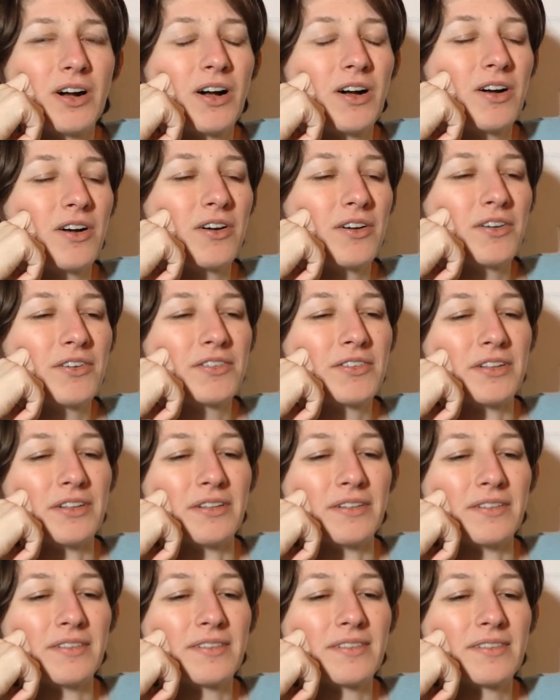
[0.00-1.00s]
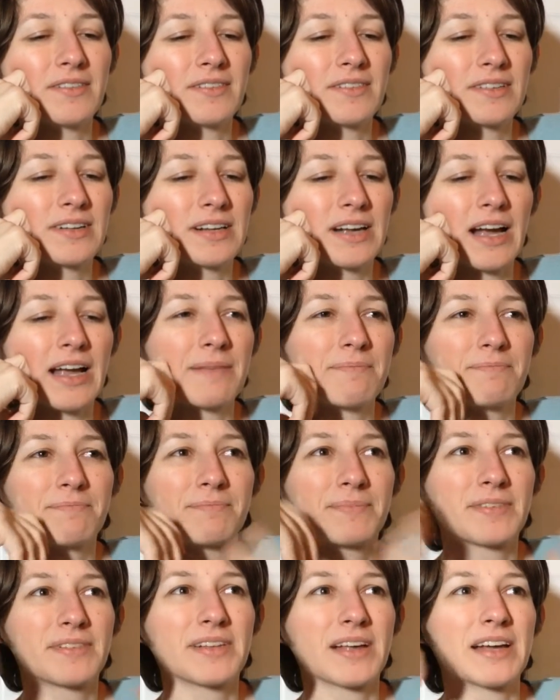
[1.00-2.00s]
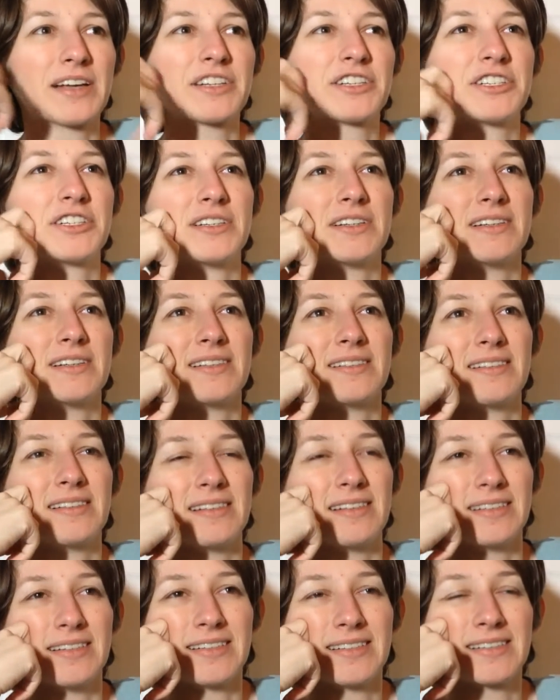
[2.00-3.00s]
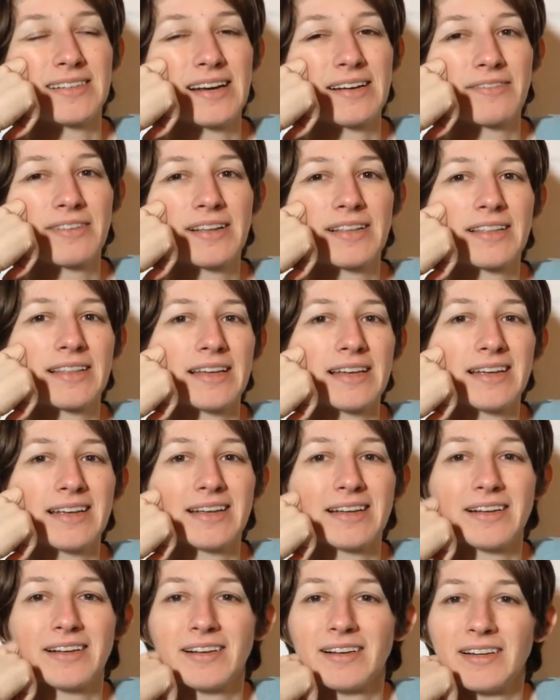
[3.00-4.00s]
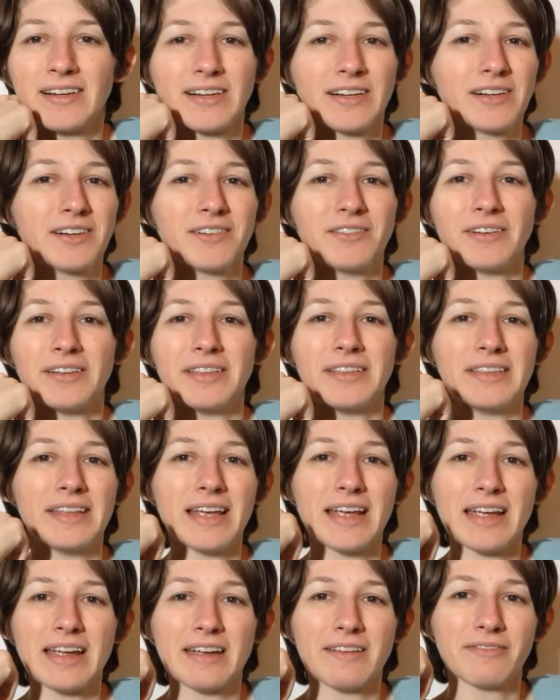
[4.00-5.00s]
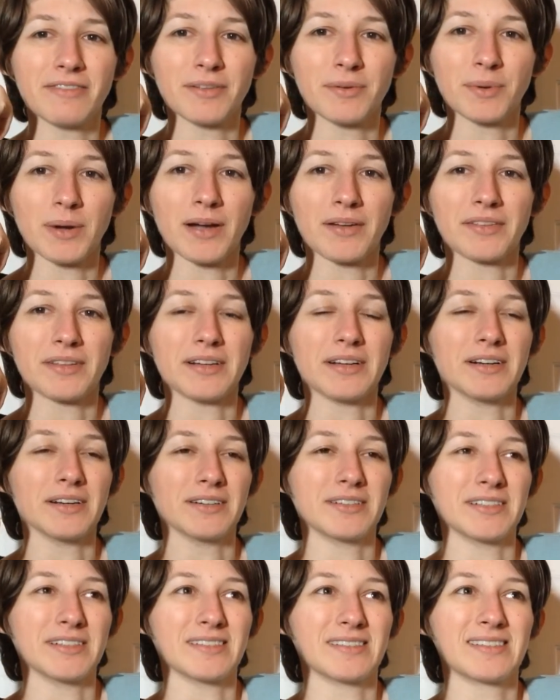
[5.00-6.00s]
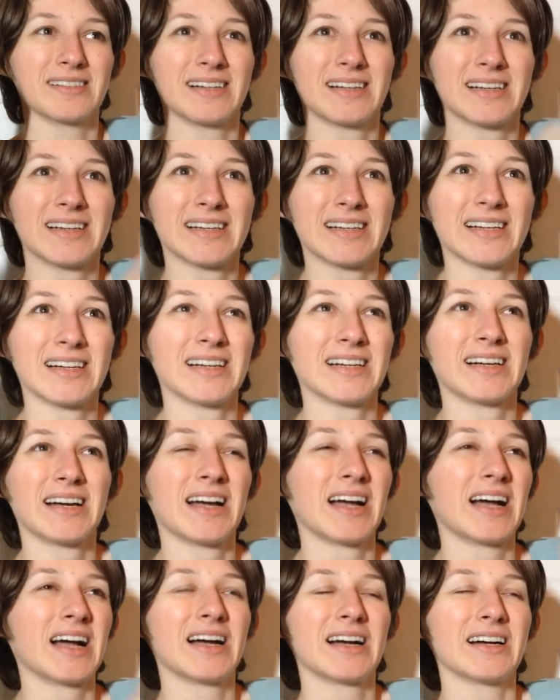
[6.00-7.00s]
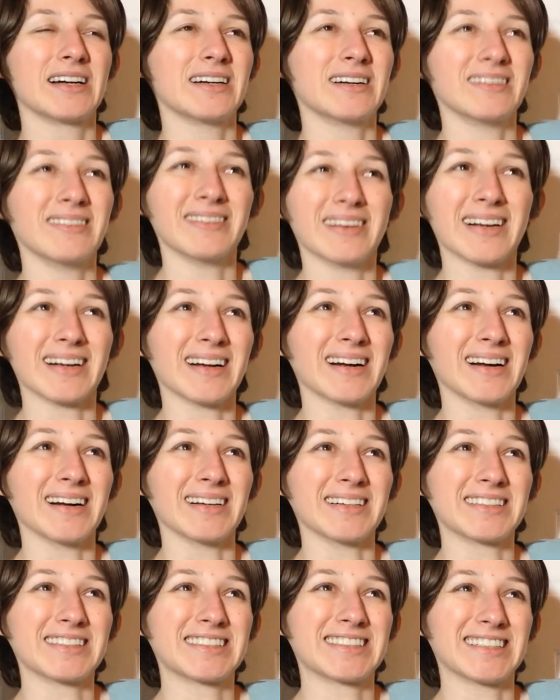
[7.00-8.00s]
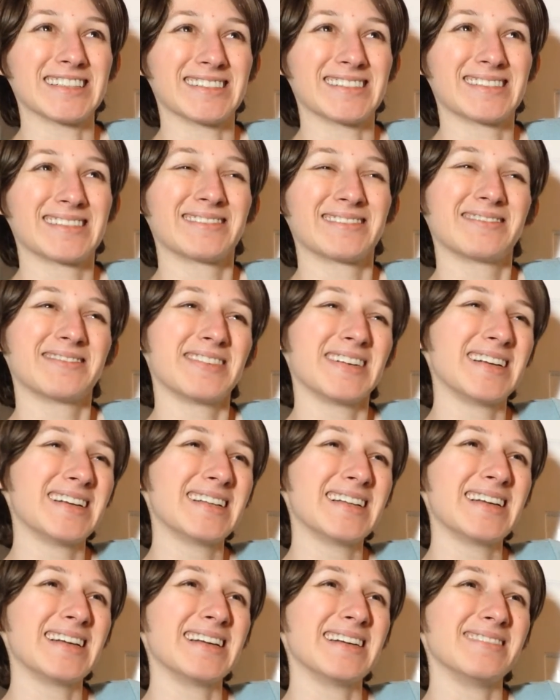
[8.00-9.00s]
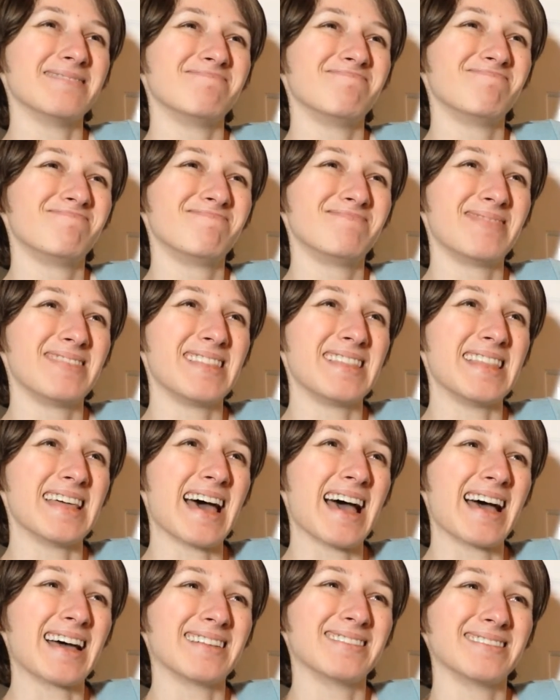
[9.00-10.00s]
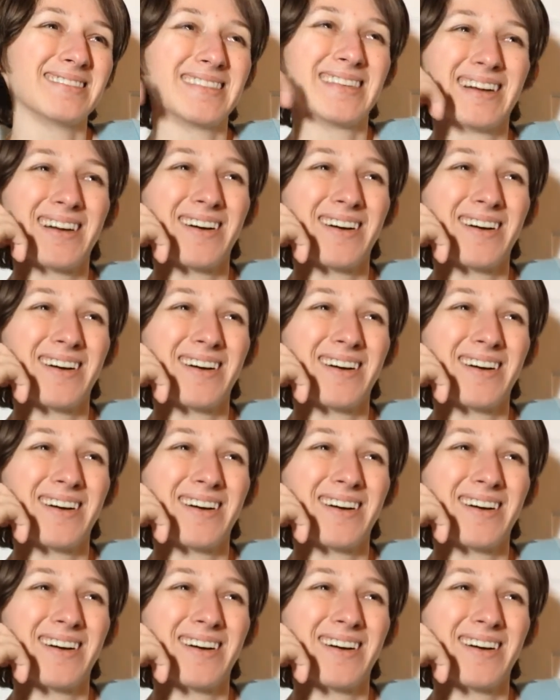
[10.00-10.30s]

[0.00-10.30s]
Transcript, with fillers: calls and Skype sessions and just everything with Dave throughout the year just oh my gosh, just feeling that